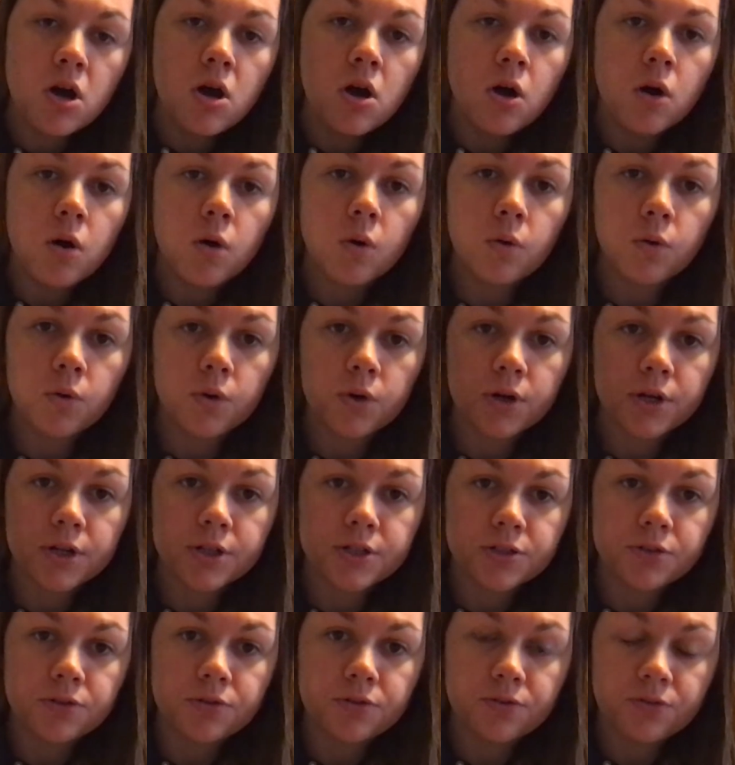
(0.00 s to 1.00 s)
or
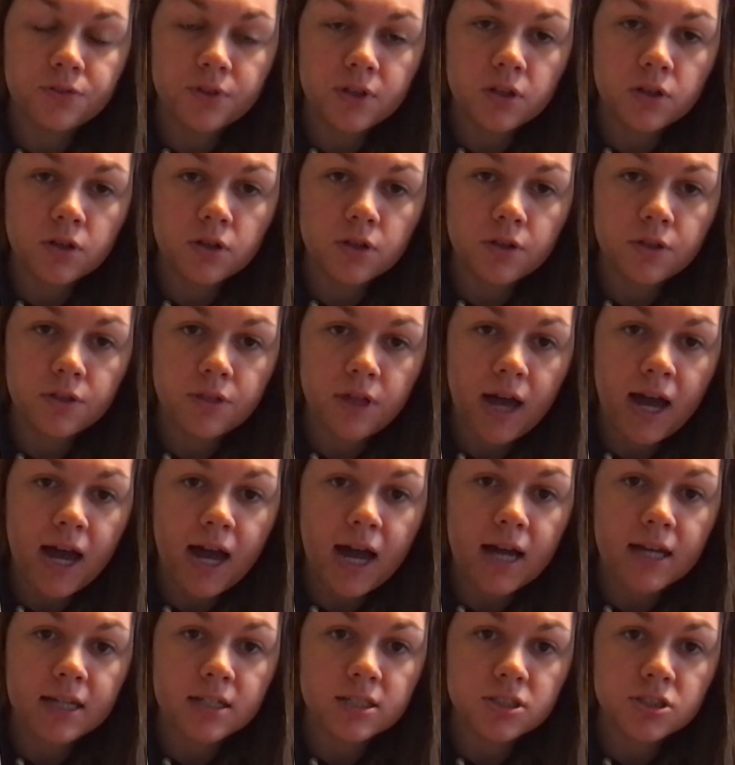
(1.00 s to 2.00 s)
you feel
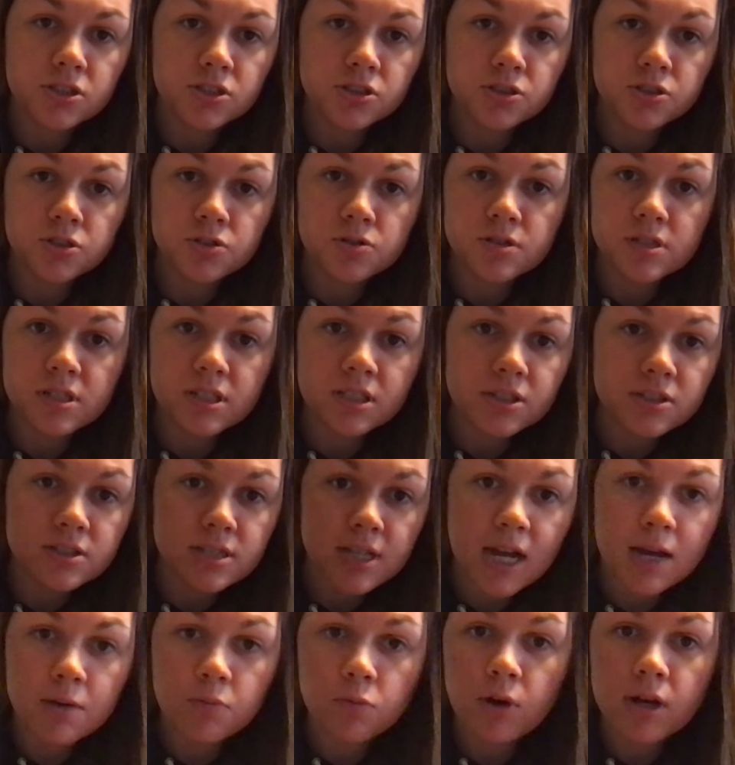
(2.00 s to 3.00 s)
that you're using your
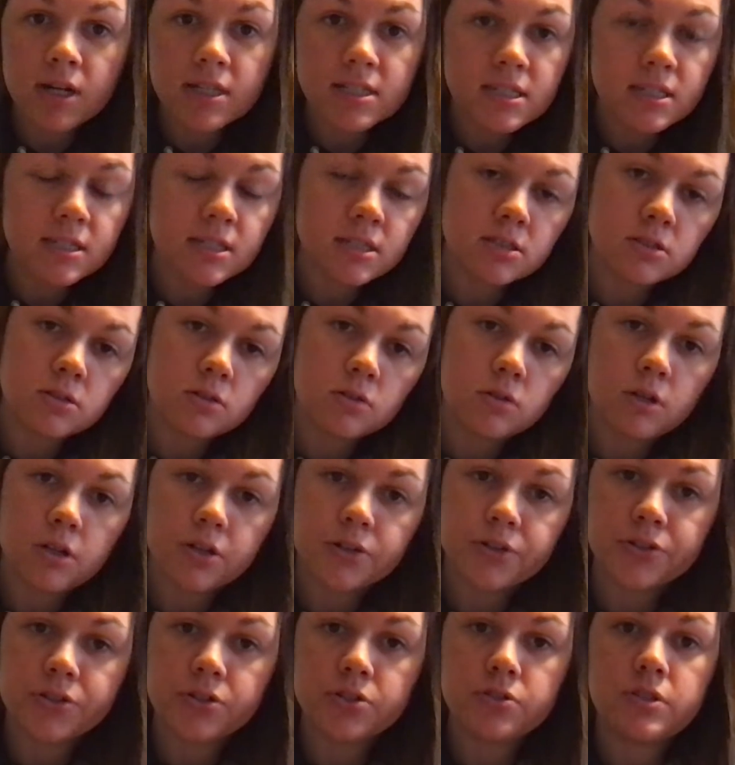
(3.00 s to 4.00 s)
time wisely and don't
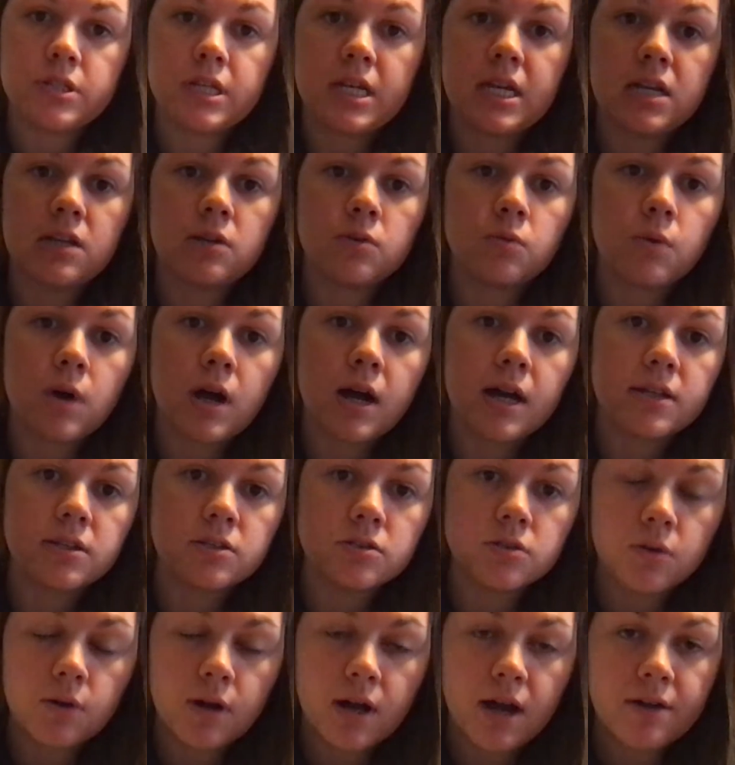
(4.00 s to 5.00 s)
understand why you
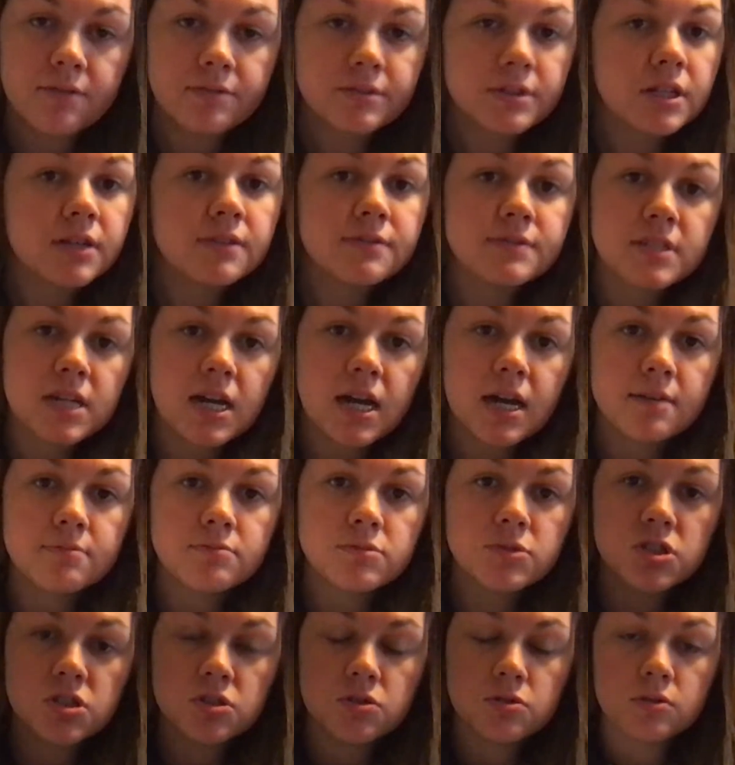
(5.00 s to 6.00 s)
don't have enough time
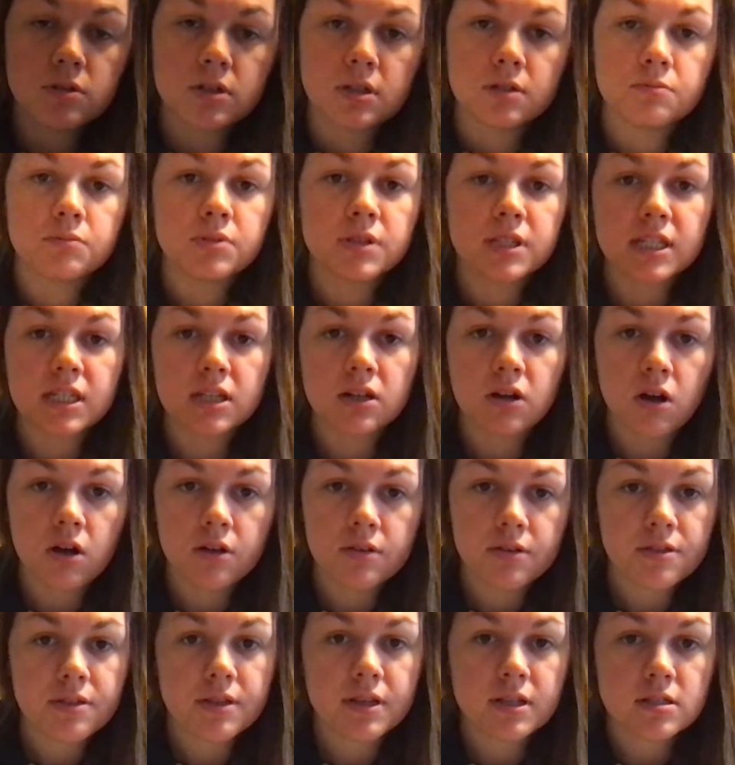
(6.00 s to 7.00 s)
to complete all
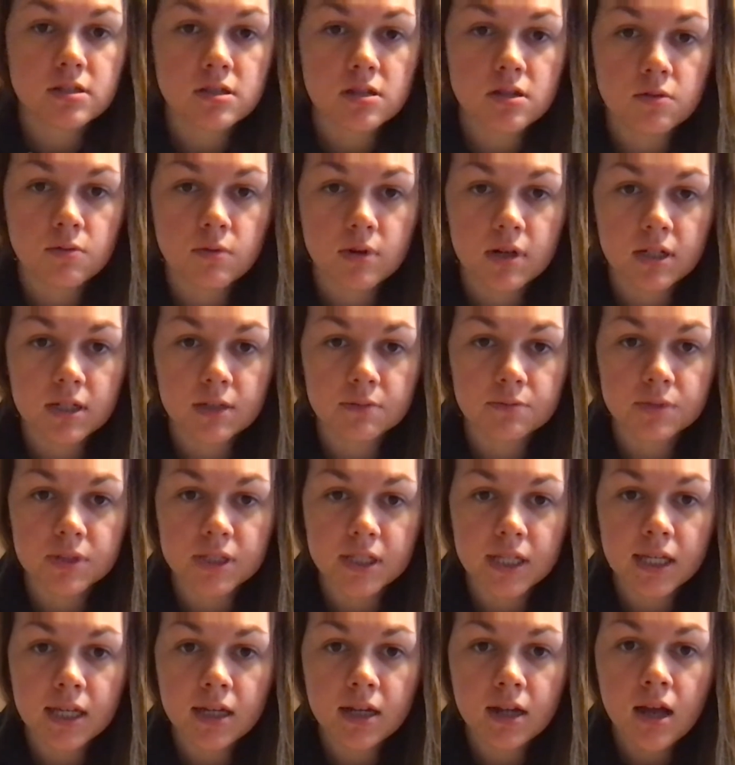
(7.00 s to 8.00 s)
the things that you want to
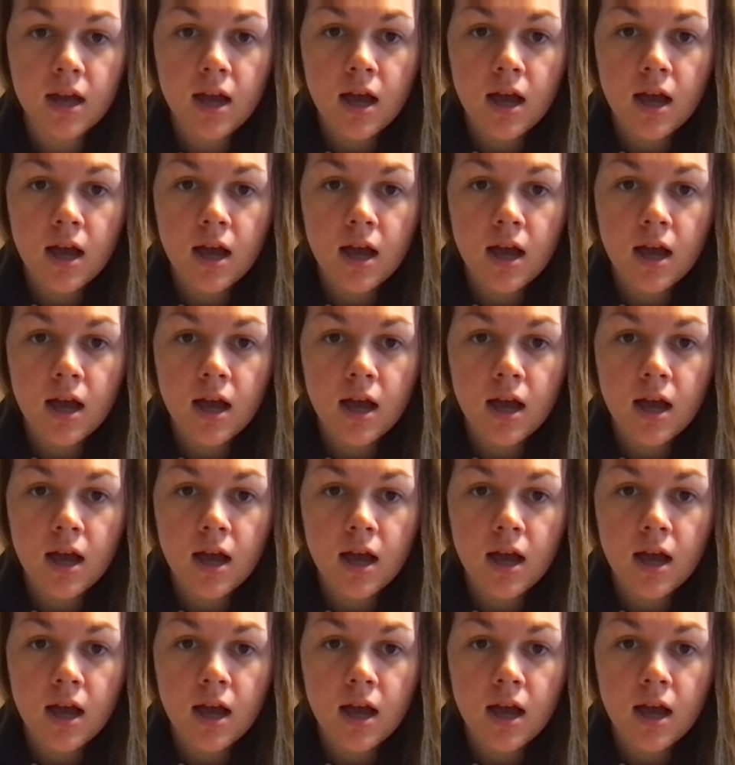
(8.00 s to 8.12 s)
complete.